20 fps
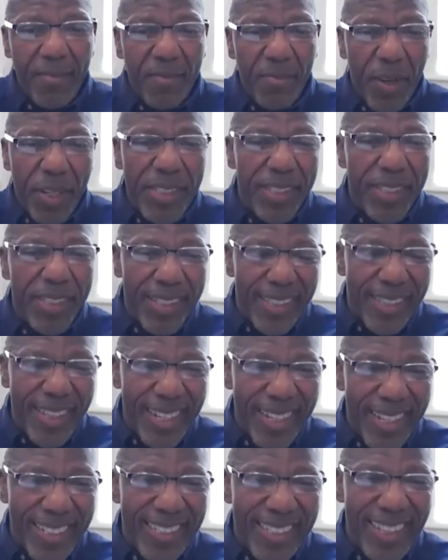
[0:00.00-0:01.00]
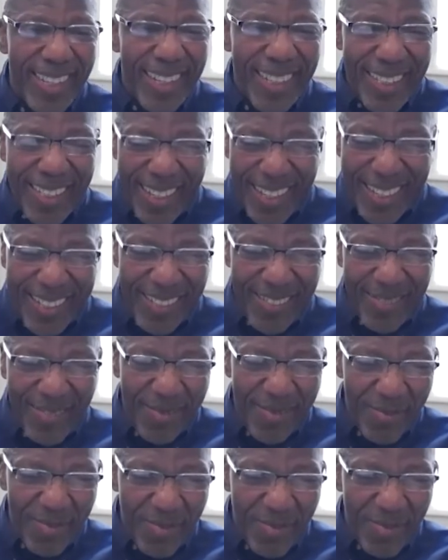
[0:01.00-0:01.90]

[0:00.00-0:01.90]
one of the things that I